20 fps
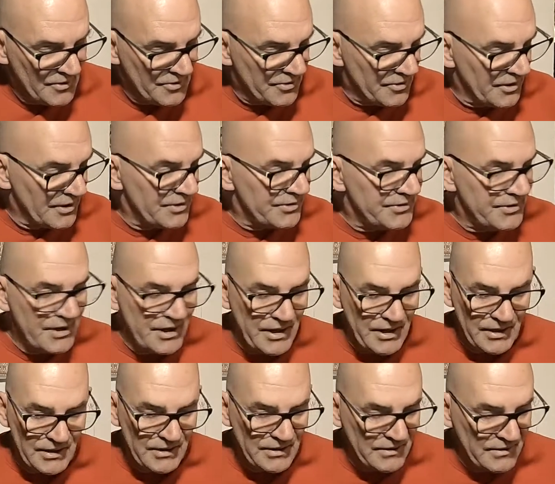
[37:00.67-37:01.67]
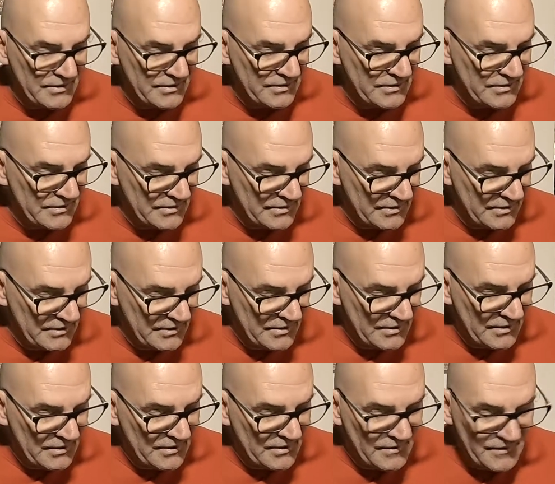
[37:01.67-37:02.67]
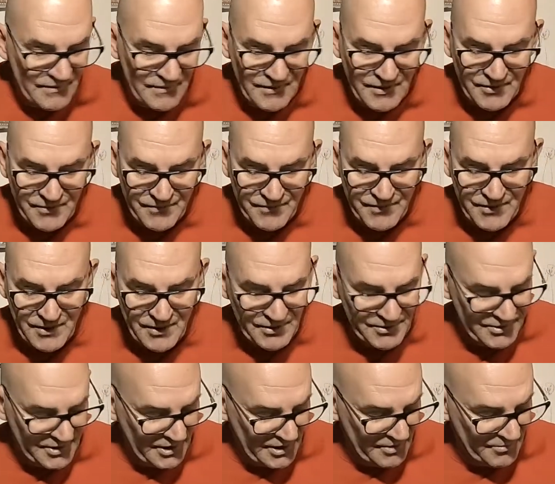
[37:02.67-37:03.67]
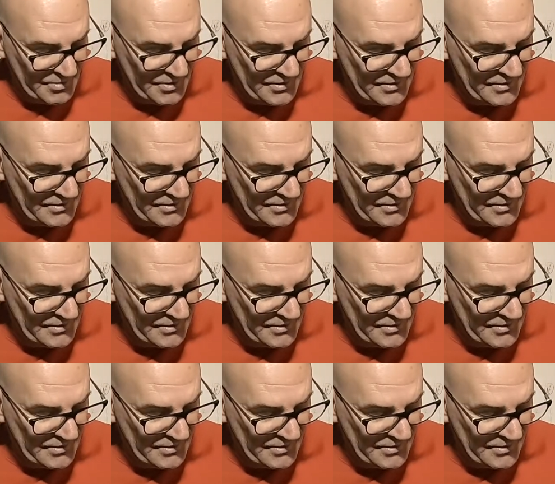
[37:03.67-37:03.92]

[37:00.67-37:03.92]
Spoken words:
So let's take this field tip